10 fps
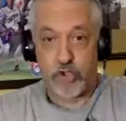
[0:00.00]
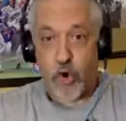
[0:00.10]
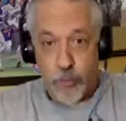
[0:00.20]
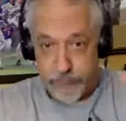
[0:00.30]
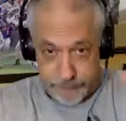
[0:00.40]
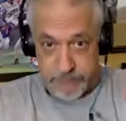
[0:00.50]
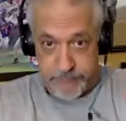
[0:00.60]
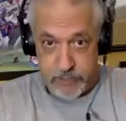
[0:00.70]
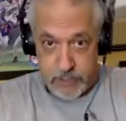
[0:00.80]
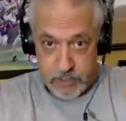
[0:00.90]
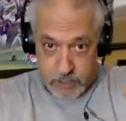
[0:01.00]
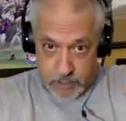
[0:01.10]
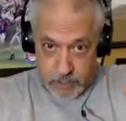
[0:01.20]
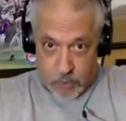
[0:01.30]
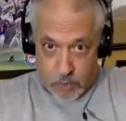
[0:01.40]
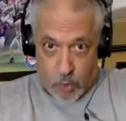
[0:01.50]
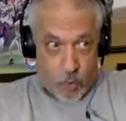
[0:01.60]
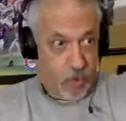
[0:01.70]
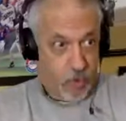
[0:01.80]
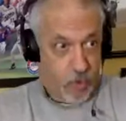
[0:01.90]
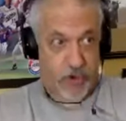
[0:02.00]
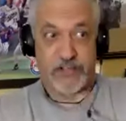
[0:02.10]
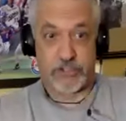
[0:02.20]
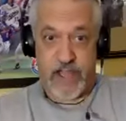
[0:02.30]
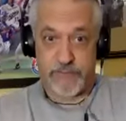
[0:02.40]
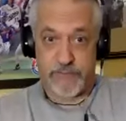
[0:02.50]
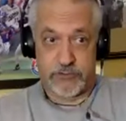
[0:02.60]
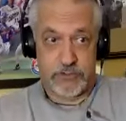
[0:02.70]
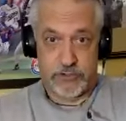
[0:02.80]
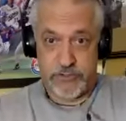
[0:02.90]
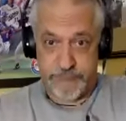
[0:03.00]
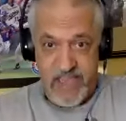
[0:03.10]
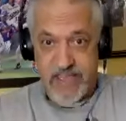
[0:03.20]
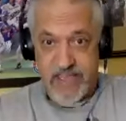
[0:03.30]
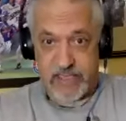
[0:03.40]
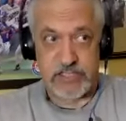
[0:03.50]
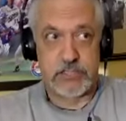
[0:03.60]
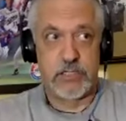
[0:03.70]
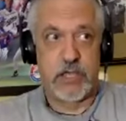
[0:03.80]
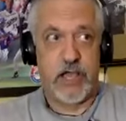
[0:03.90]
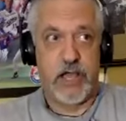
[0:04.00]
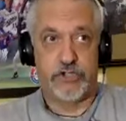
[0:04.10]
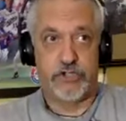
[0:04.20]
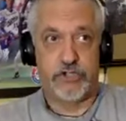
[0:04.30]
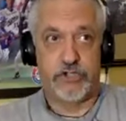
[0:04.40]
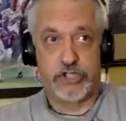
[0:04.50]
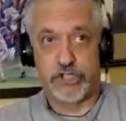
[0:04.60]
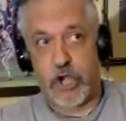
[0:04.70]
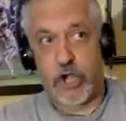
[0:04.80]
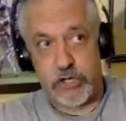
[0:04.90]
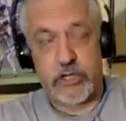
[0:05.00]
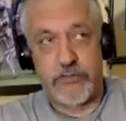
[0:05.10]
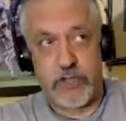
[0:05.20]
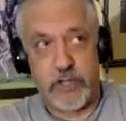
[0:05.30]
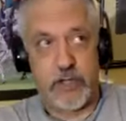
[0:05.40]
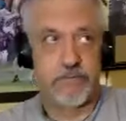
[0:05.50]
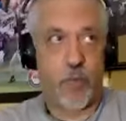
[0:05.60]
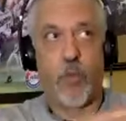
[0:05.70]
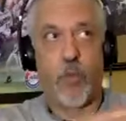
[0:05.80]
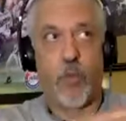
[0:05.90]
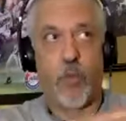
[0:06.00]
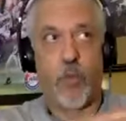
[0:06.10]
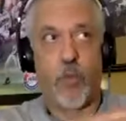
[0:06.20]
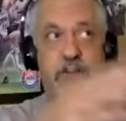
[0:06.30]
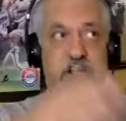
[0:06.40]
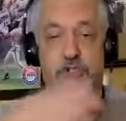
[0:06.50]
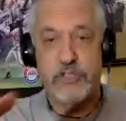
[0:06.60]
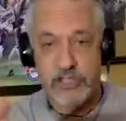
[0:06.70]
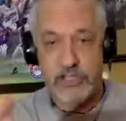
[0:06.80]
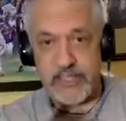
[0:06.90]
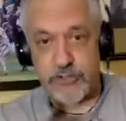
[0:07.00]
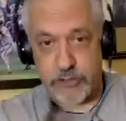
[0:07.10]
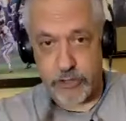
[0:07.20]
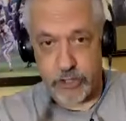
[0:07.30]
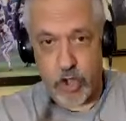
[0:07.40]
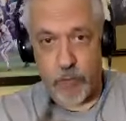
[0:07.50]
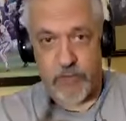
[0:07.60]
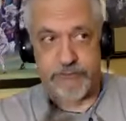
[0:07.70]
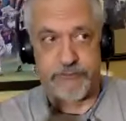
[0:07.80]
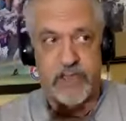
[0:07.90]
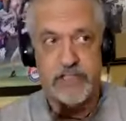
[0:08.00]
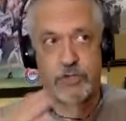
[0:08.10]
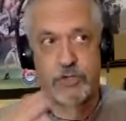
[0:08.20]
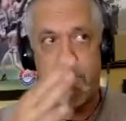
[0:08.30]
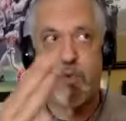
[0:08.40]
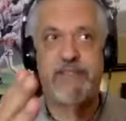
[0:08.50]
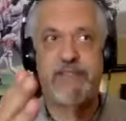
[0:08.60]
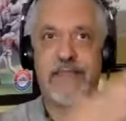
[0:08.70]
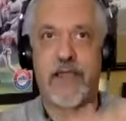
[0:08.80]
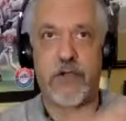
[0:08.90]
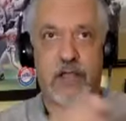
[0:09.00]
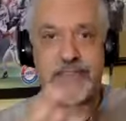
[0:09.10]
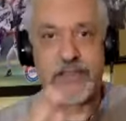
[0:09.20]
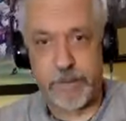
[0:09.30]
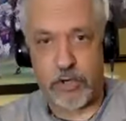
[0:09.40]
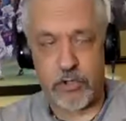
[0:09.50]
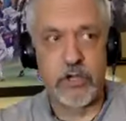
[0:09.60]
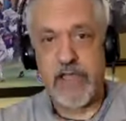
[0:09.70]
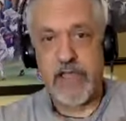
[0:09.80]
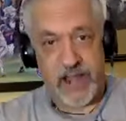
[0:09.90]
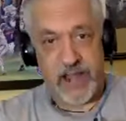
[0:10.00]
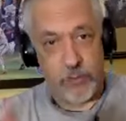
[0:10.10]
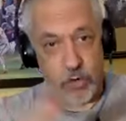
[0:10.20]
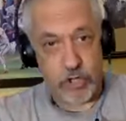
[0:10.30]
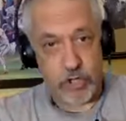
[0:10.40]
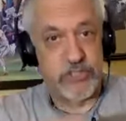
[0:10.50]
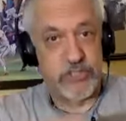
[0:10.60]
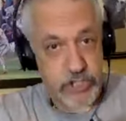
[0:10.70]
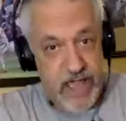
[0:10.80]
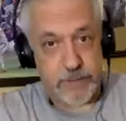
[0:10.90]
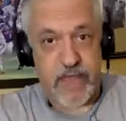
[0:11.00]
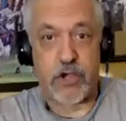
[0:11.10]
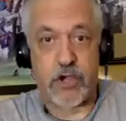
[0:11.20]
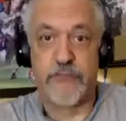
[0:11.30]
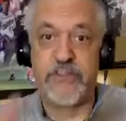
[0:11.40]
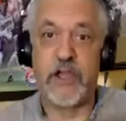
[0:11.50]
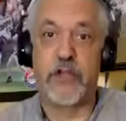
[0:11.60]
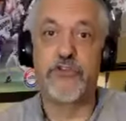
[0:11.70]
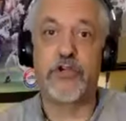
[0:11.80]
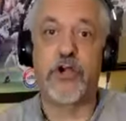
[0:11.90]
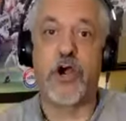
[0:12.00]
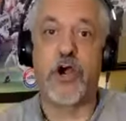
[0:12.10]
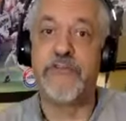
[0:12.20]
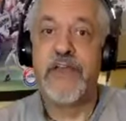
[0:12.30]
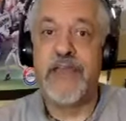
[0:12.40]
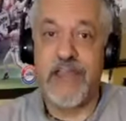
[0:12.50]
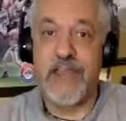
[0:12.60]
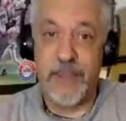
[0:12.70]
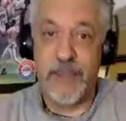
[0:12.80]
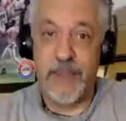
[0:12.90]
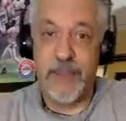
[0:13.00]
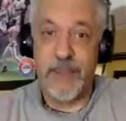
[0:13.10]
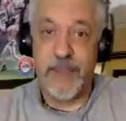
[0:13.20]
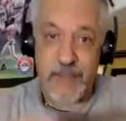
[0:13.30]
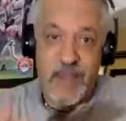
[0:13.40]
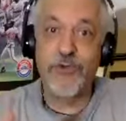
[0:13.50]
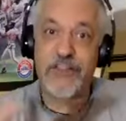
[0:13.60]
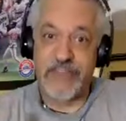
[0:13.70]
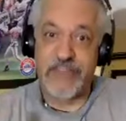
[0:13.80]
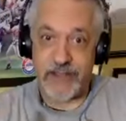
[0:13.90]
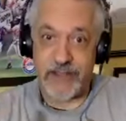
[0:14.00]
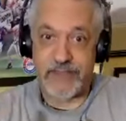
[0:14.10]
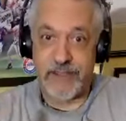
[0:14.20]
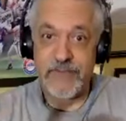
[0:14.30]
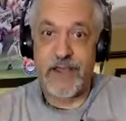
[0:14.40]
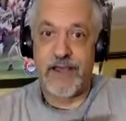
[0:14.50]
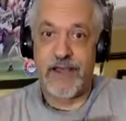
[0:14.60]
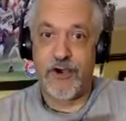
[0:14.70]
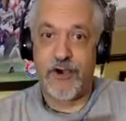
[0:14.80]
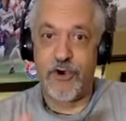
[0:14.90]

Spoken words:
October 5th, where I traveled to Vegas to start what would eventually lead to the Loma fight. So I went in there a little bit earlier and worked with Janibek on the undercard of Emmanuel Navarrete,